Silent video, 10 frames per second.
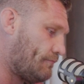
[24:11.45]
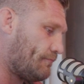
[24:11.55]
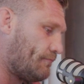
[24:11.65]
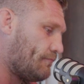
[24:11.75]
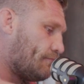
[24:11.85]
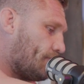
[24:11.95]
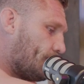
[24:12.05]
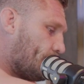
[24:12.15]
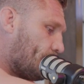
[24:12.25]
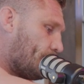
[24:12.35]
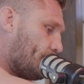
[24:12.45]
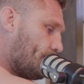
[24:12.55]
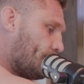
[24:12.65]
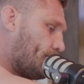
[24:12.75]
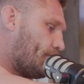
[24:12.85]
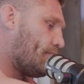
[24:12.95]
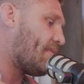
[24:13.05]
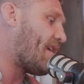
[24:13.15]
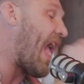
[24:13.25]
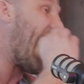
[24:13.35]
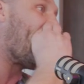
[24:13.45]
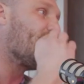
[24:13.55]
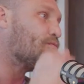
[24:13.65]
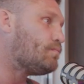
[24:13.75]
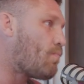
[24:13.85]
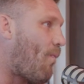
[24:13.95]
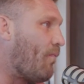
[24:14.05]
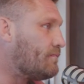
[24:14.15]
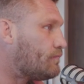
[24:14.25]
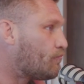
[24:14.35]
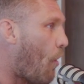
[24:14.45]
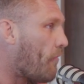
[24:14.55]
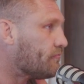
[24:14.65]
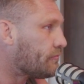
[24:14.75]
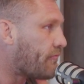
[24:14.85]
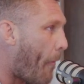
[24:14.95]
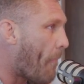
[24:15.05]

UFC pre-show and they're not talking shit, I'm switching over.